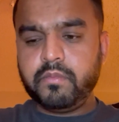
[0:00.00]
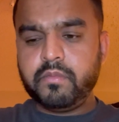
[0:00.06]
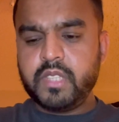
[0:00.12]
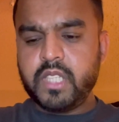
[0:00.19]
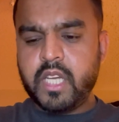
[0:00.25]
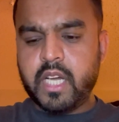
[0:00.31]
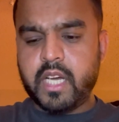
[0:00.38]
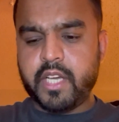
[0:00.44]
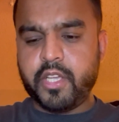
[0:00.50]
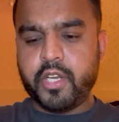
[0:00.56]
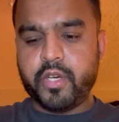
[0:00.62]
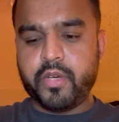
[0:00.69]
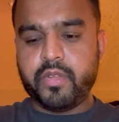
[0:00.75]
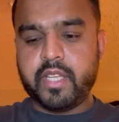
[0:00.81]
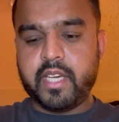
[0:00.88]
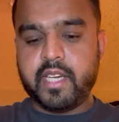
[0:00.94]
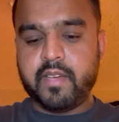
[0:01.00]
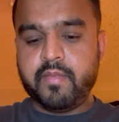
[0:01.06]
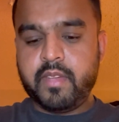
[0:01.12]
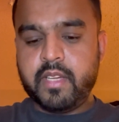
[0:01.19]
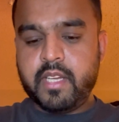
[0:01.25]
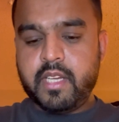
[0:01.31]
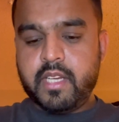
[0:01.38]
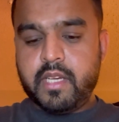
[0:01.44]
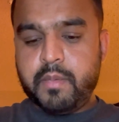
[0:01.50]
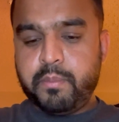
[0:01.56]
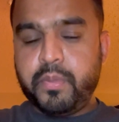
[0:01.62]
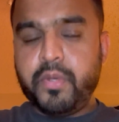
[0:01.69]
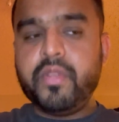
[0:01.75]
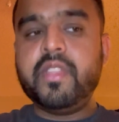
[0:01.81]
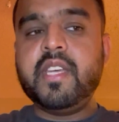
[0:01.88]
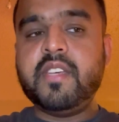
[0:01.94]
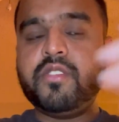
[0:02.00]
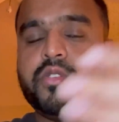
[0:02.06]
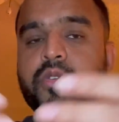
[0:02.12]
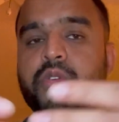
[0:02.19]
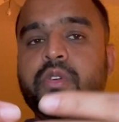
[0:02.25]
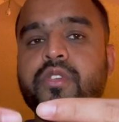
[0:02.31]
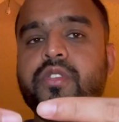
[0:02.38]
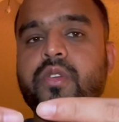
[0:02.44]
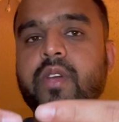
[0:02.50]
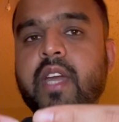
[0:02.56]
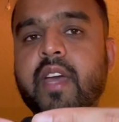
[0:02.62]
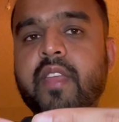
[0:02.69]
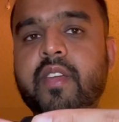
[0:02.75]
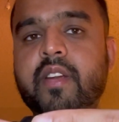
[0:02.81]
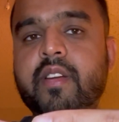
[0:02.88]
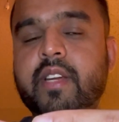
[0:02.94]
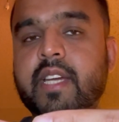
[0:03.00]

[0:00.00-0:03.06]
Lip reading: they put these two notes together